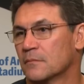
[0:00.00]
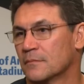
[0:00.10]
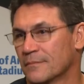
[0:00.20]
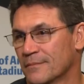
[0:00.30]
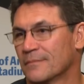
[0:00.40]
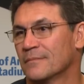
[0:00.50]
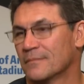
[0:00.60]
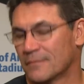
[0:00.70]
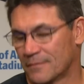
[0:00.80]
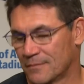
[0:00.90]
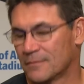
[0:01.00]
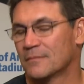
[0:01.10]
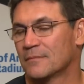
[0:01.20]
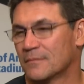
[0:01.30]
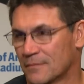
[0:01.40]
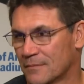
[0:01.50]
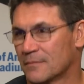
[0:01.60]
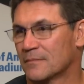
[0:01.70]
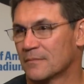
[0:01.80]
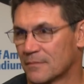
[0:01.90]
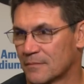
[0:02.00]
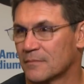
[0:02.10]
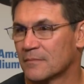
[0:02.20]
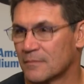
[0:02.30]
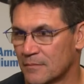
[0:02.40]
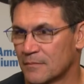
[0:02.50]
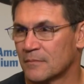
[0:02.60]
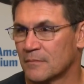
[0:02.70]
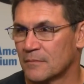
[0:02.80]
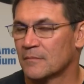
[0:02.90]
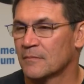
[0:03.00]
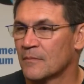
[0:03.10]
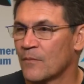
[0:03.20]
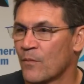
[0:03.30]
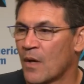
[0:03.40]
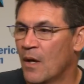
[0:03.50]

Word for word: Bruce Irvin, Mario Addison, for a younger guy like Brian Burns?